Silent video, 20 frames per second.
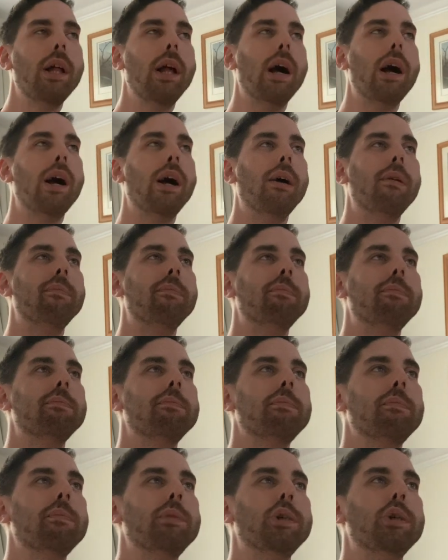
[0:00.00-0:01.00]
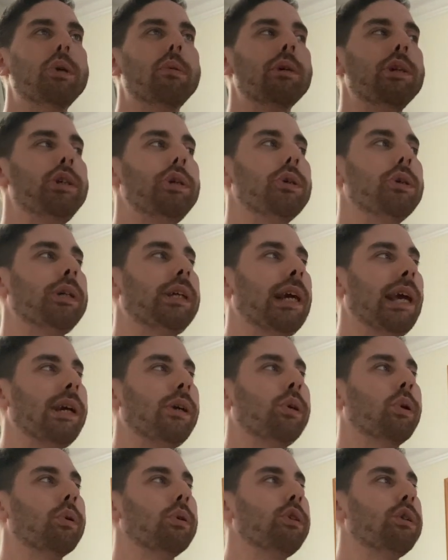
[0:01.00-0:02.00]
You know, when you
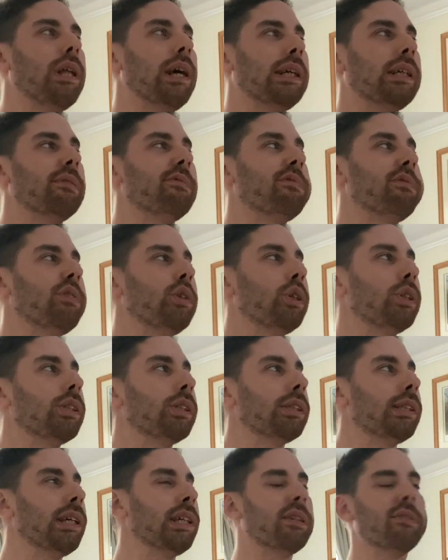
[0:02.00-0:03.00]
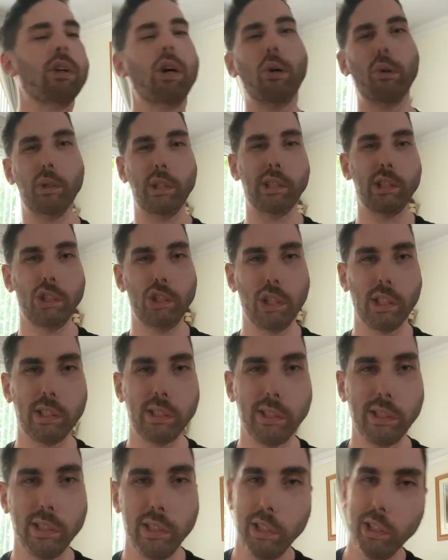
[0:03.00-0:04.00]
go through that confusion stage of, oh, is it
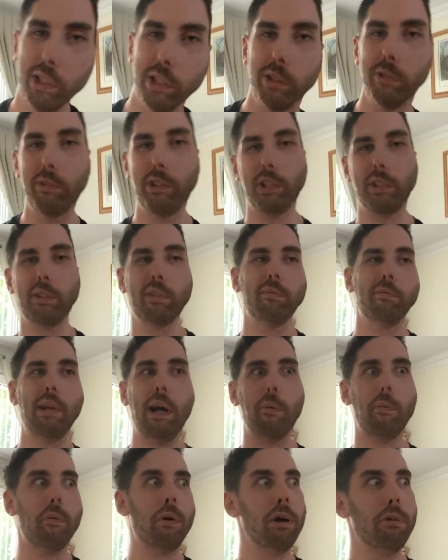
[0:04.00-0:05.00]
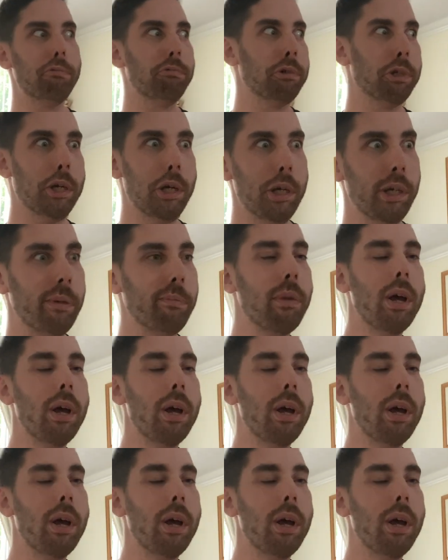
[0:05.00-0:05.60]
just, you know, just that one time?